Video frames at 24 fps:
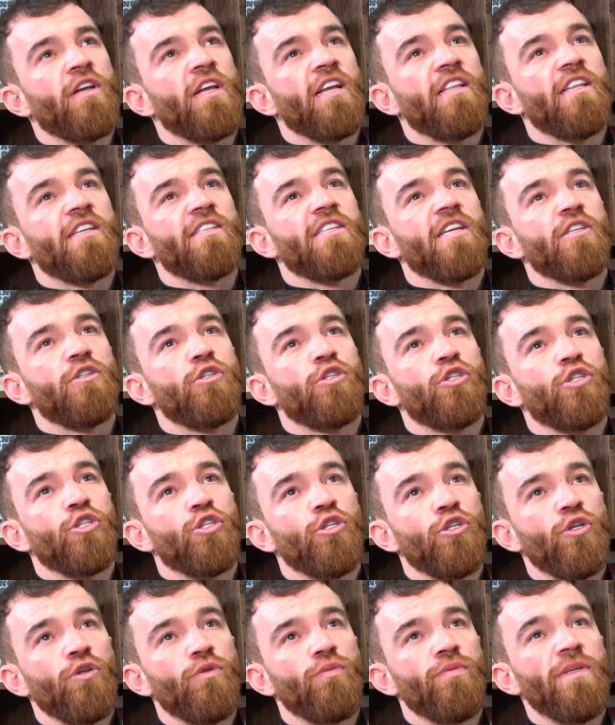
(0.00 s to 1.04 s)
kid, I said
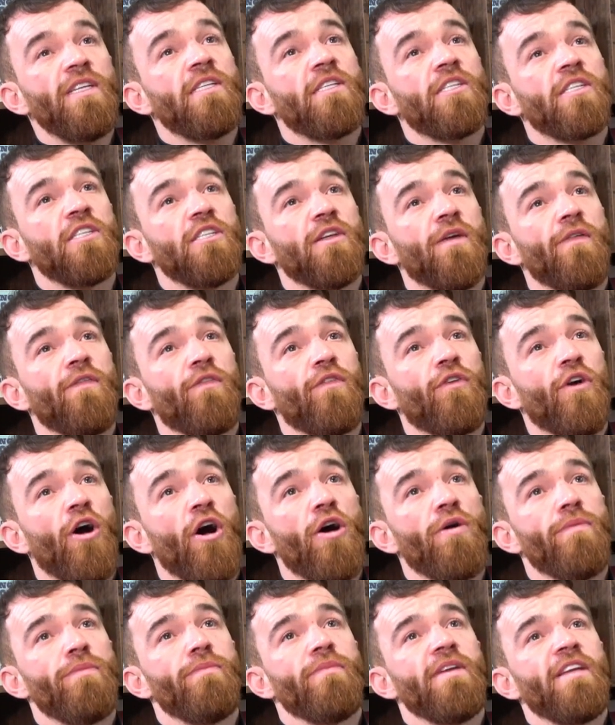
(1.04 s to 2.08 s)
2 weeks and you've
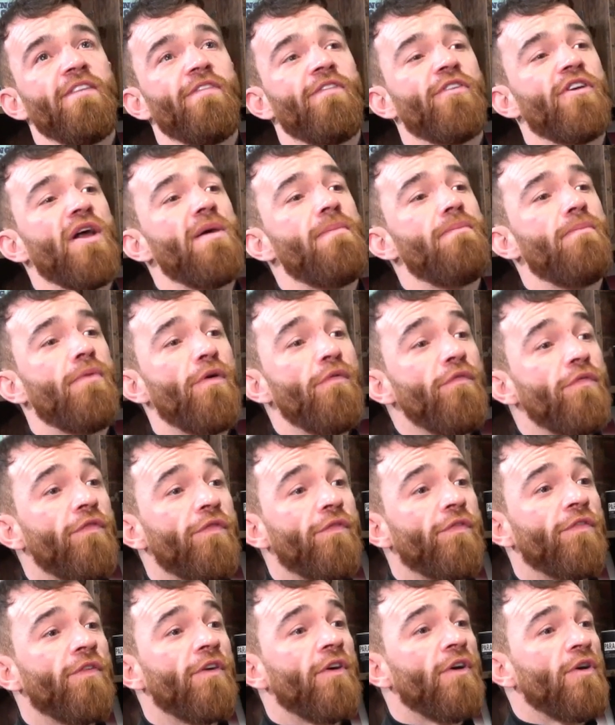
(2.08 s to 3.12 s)
got me for a
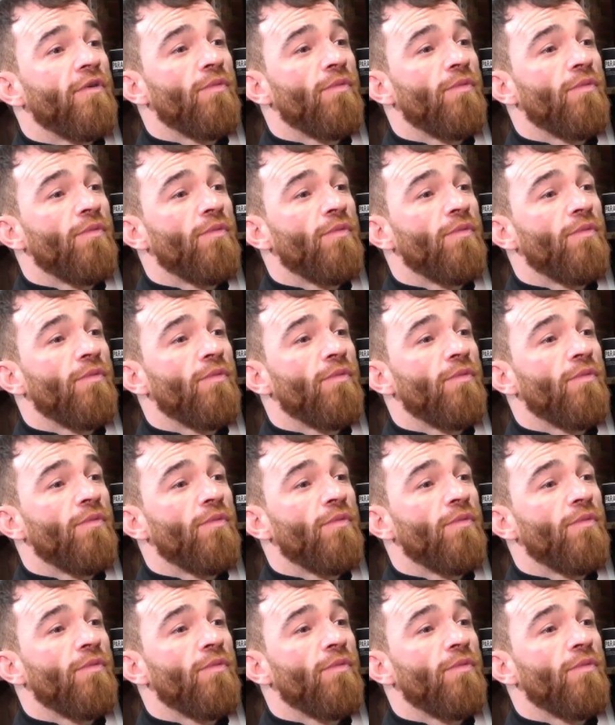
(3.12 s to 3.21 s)
month.